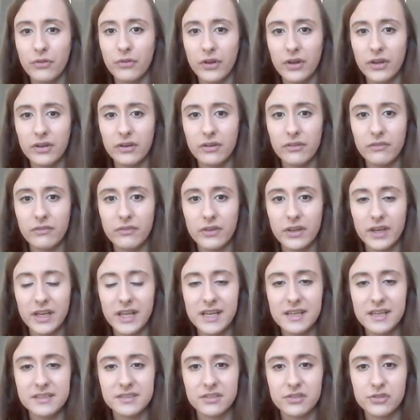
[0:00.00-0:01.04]
that that
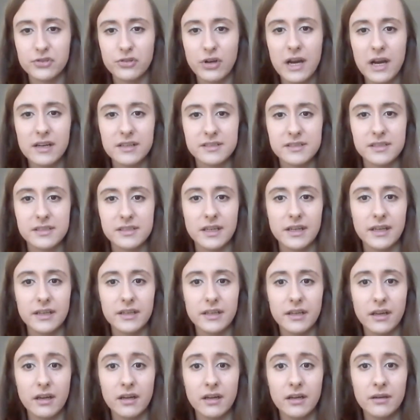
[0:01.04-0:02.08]
he's attracting
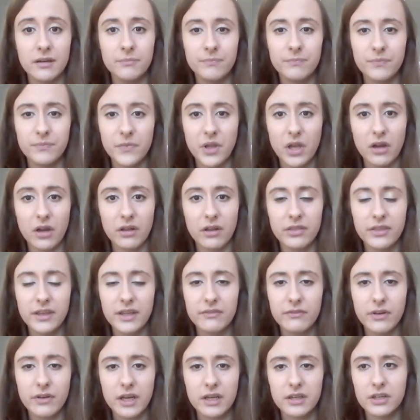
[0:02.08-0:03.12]
um, i think
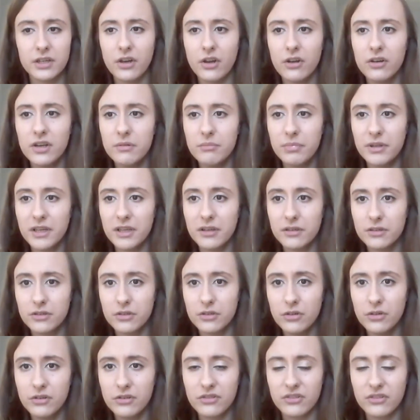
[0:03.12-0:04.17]
that can only be a
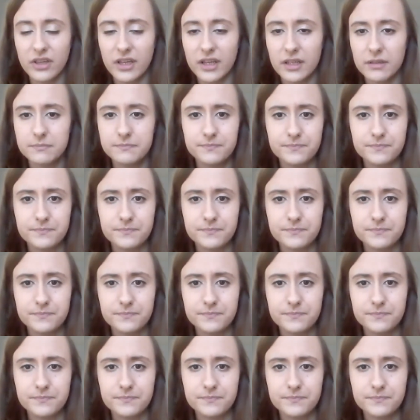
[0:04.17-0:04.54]
good thing